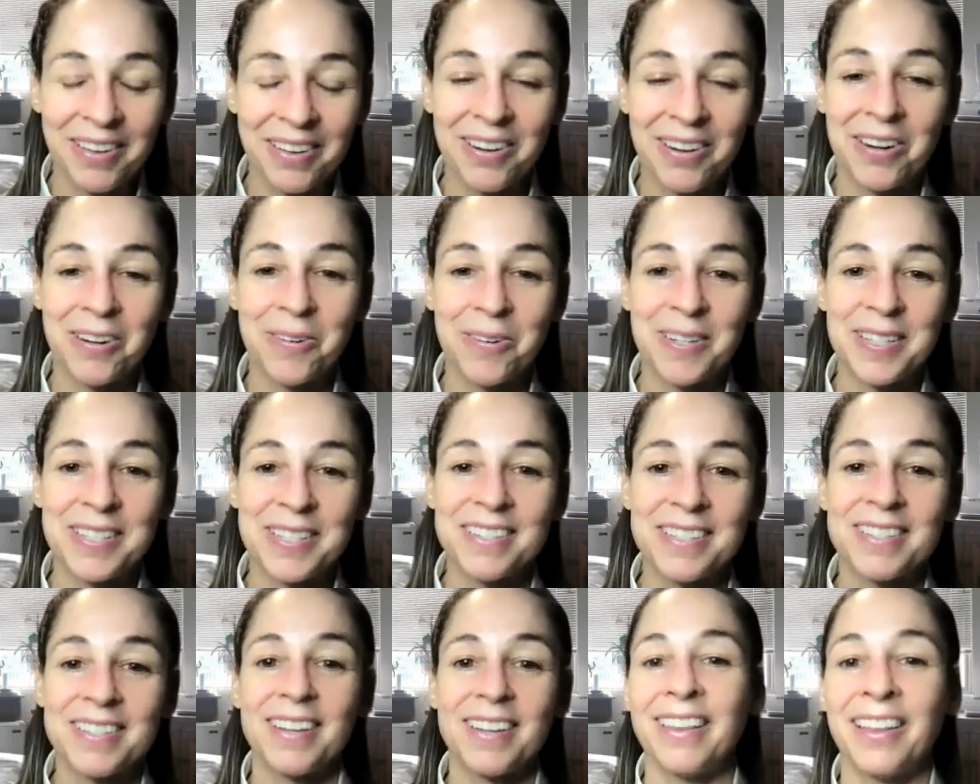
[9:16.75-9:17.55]
They're always
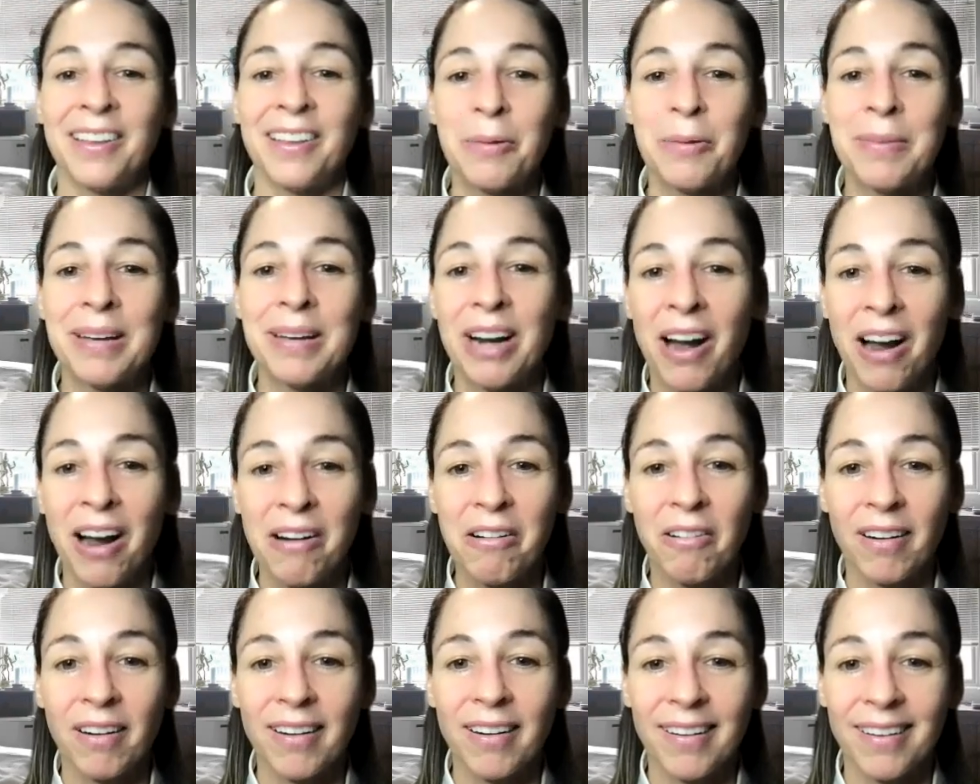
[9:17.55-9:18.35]
just a little bit
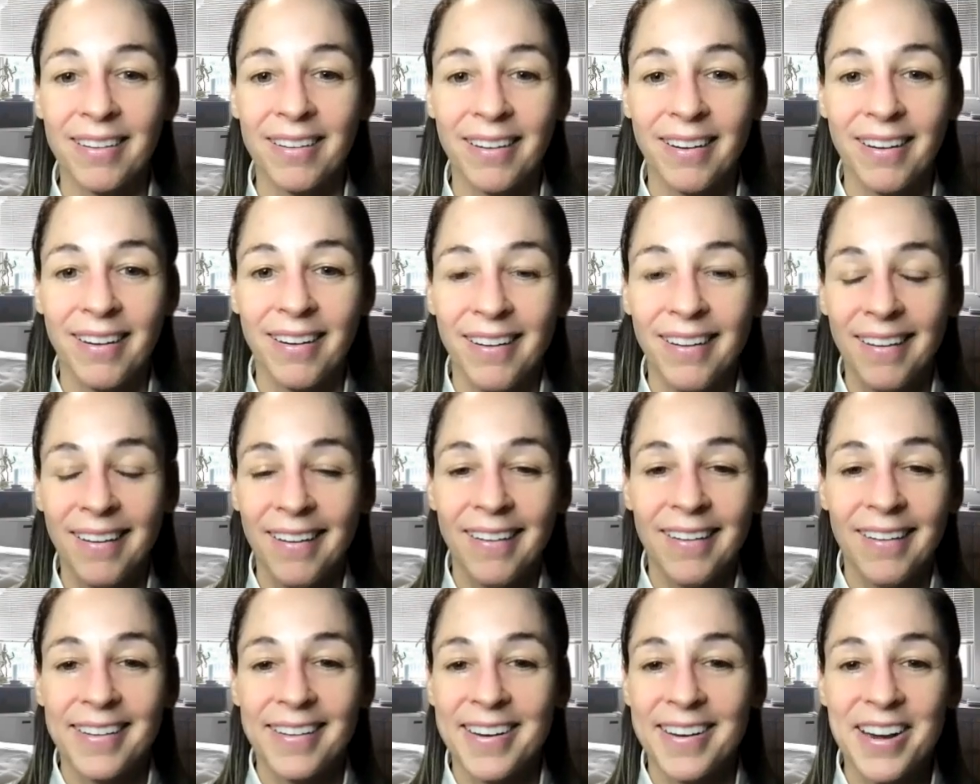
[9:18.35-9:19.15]
awkward and
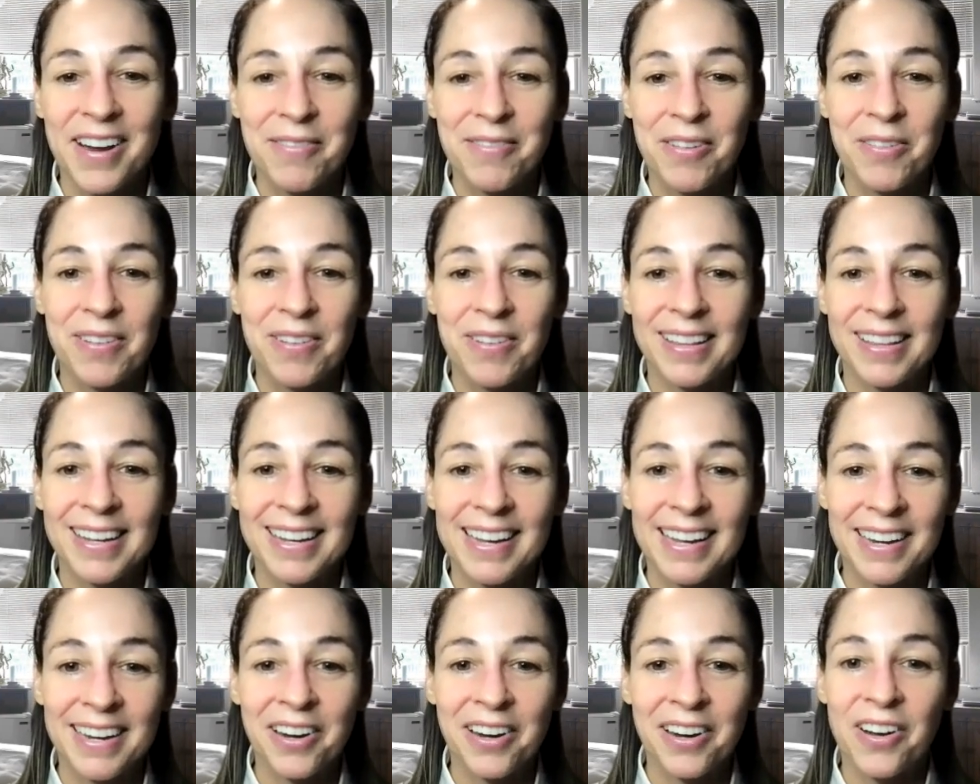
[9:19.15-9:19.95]
can never really
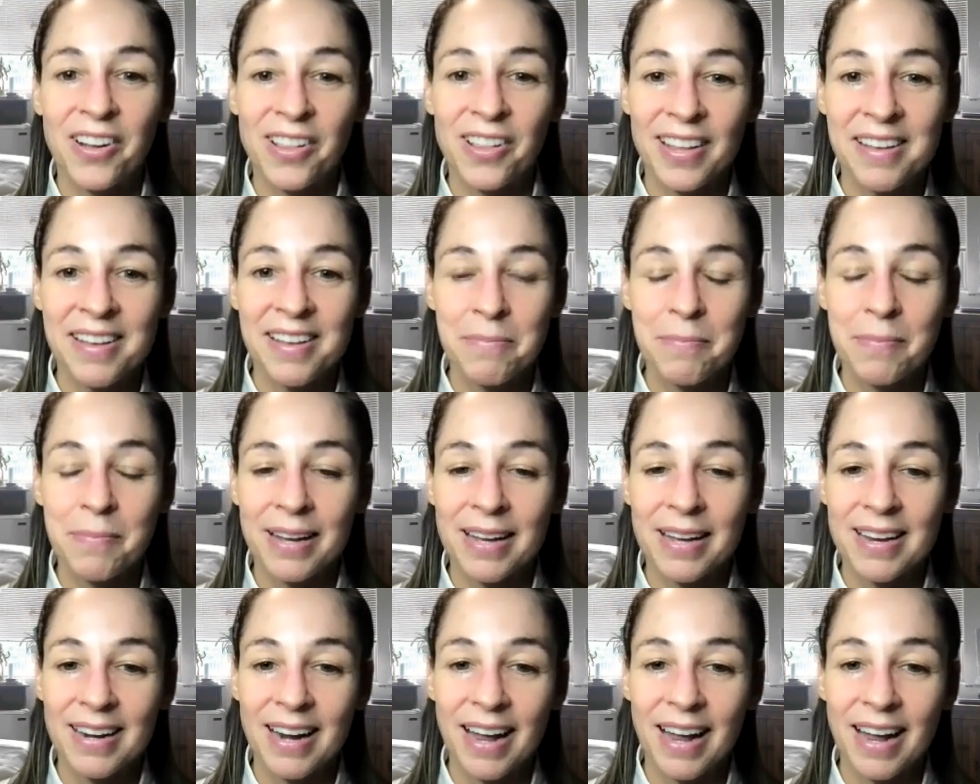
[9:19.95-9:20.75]
get it all in,
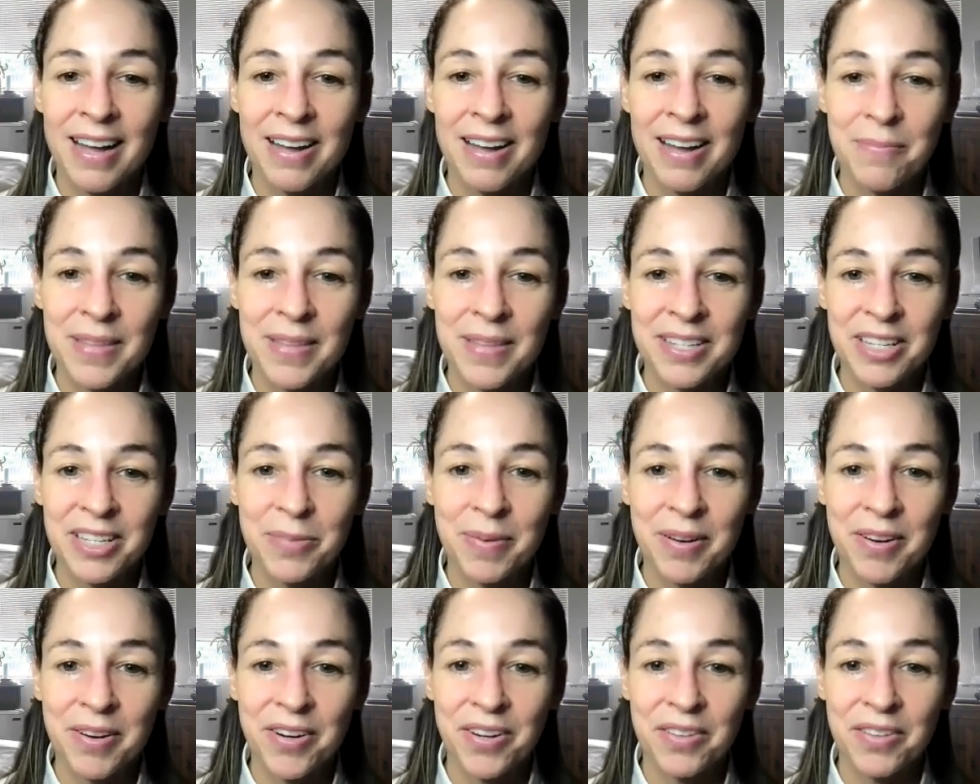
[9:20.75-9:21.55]
but in
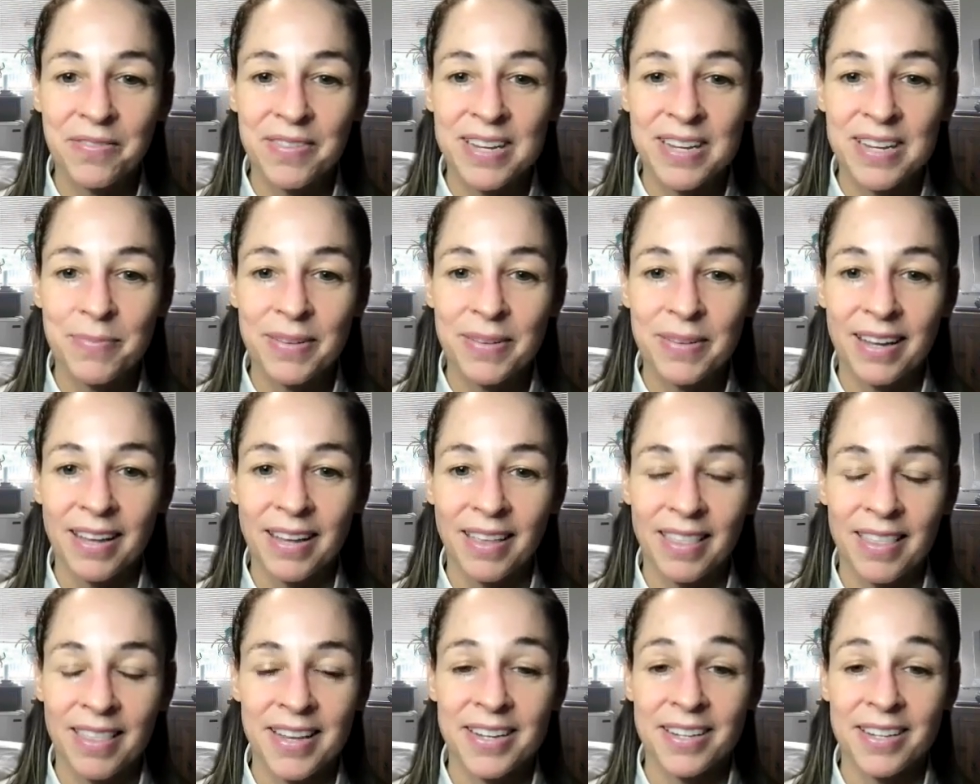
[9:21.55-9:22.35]
spirit of
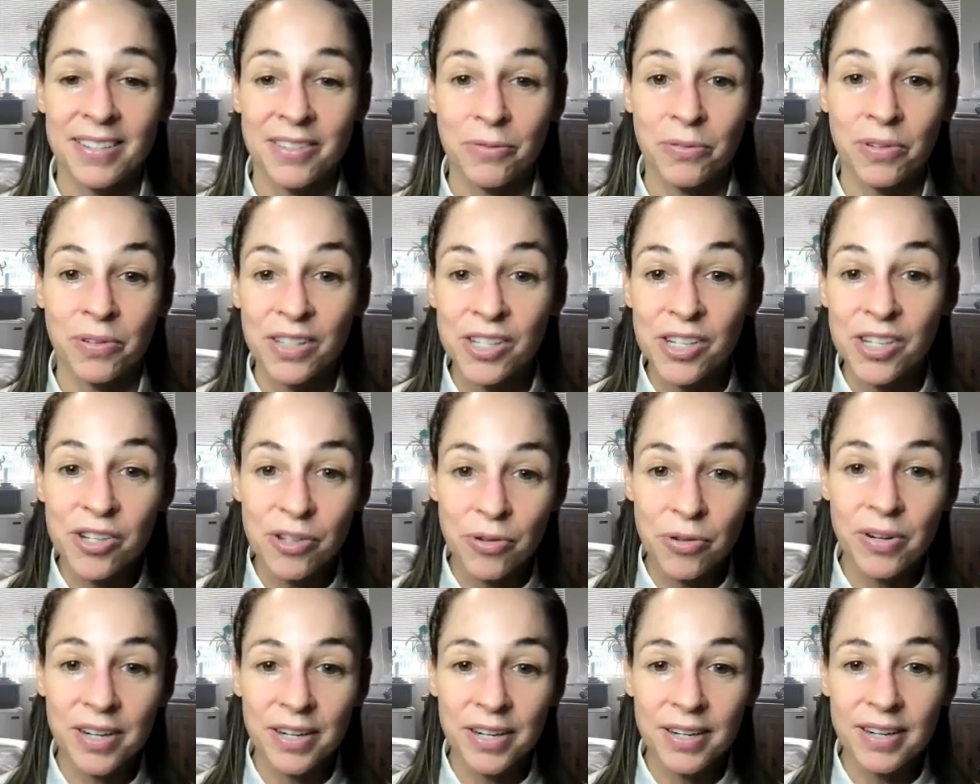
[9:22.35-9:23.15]
keeping these really
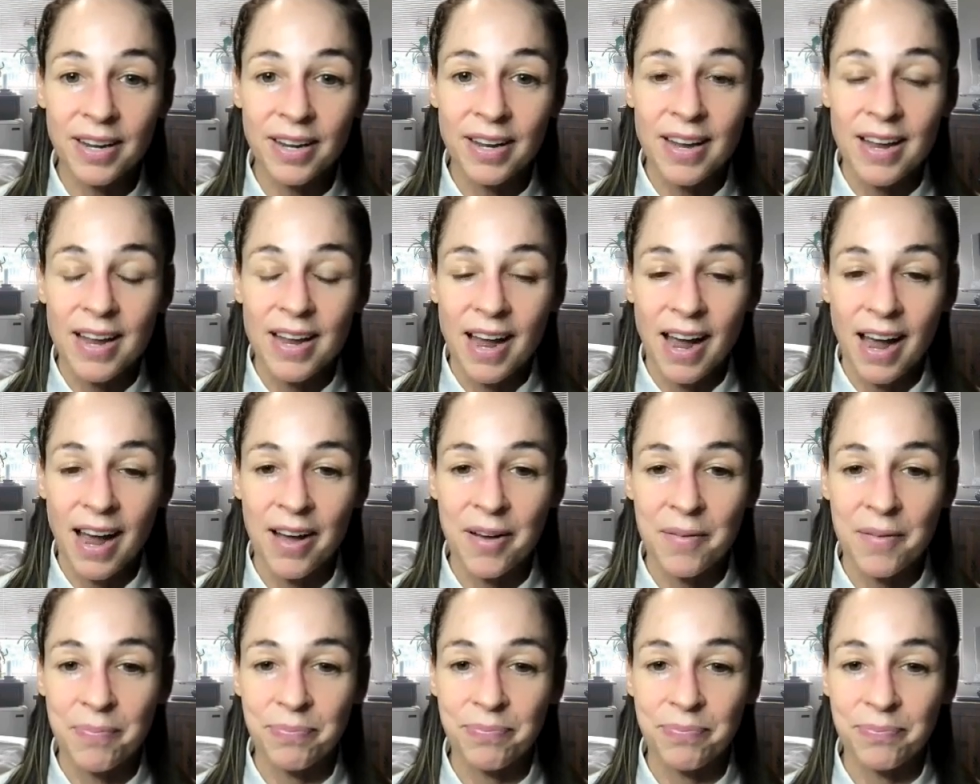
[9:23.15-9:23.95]
short,
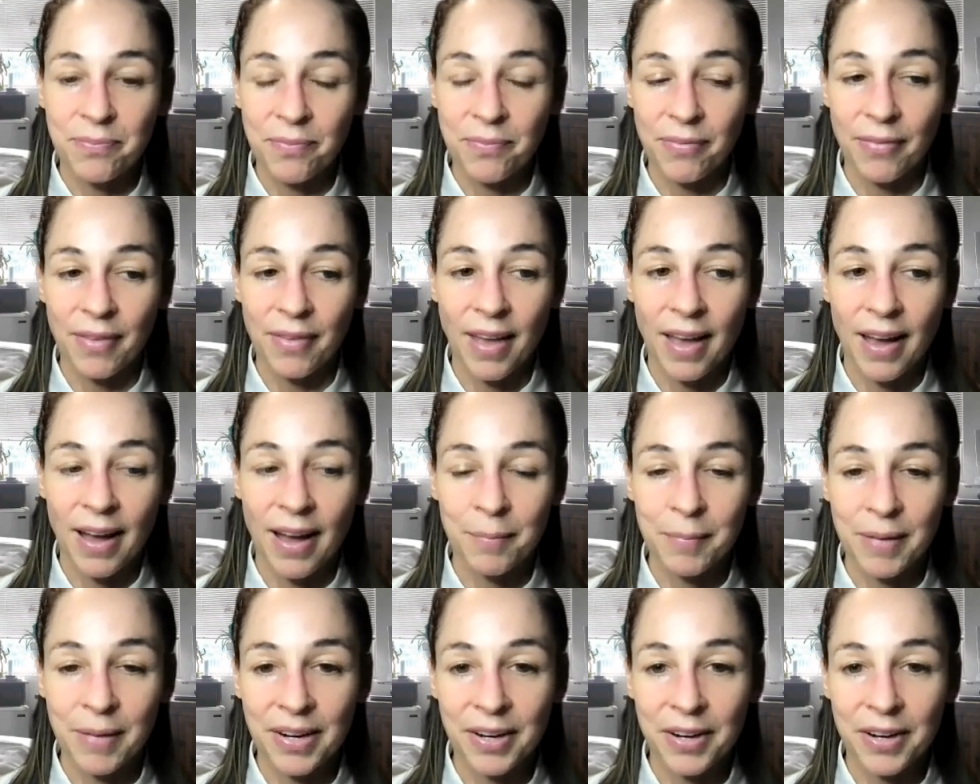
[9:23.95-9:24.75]
I'm
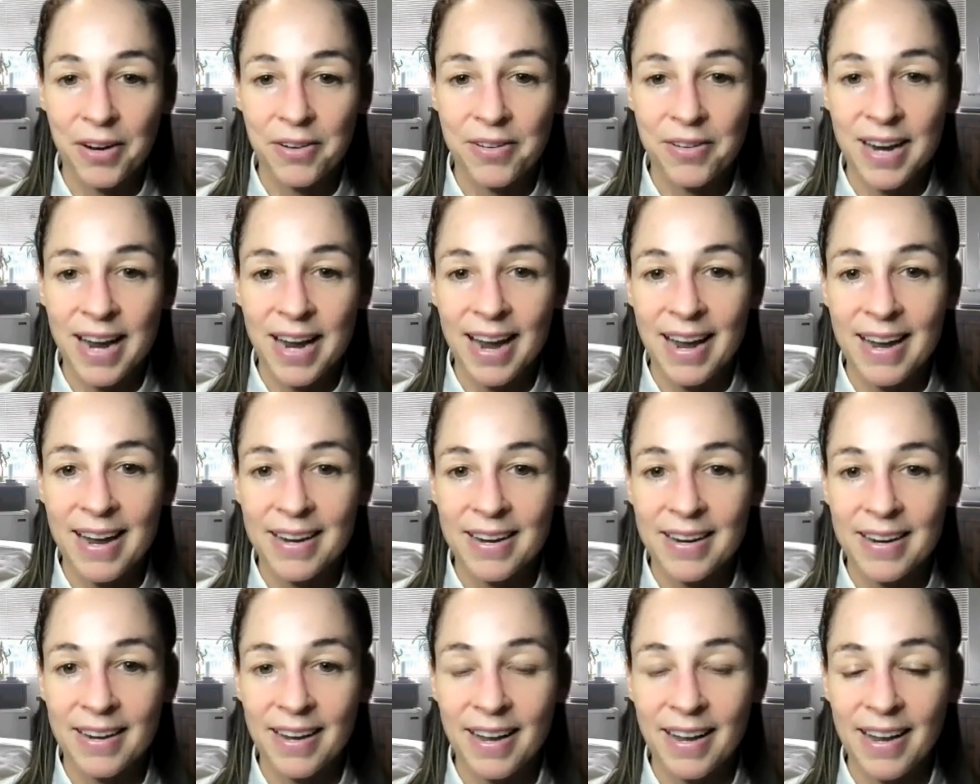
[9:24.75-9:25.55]
going to go
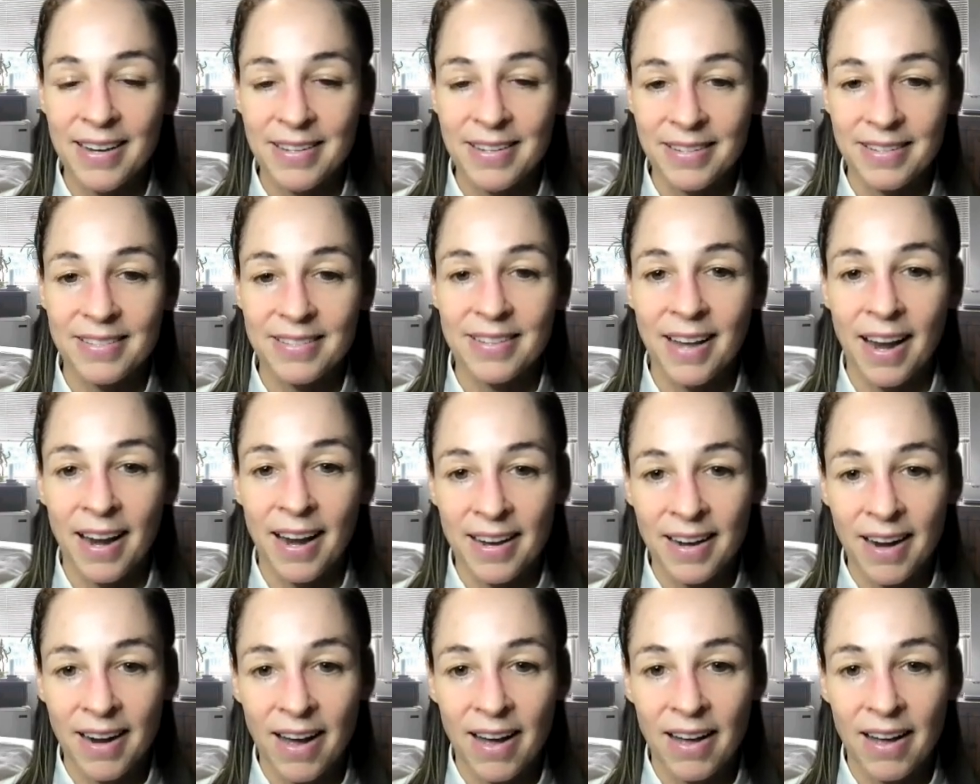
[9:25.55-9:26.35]
ahead and
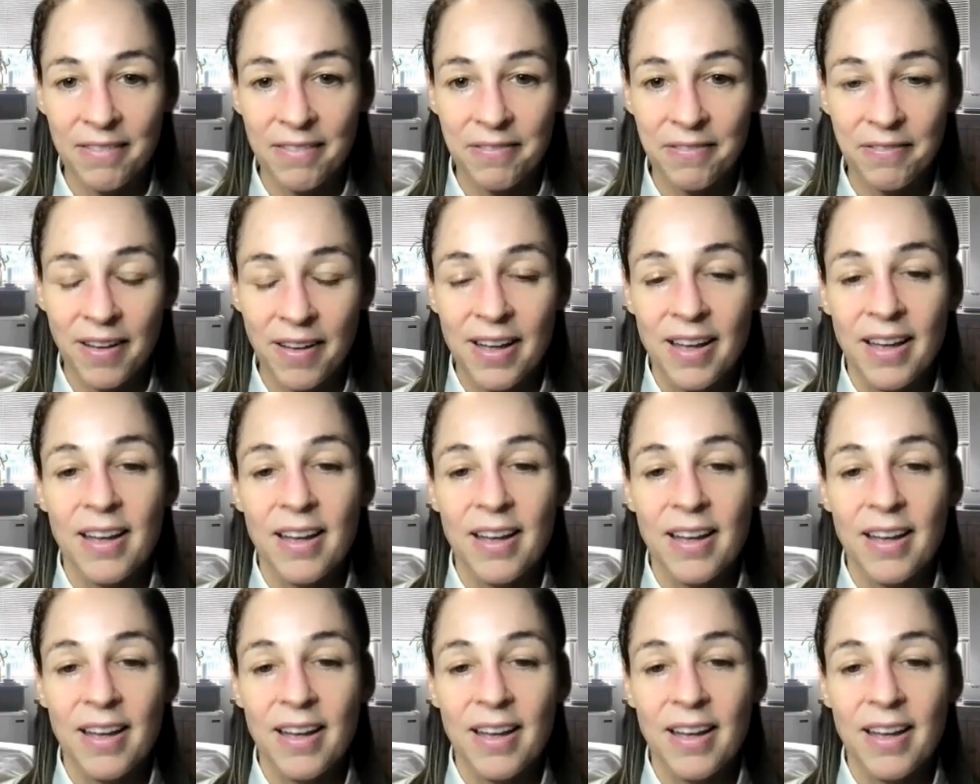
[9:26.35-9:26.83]
sign off.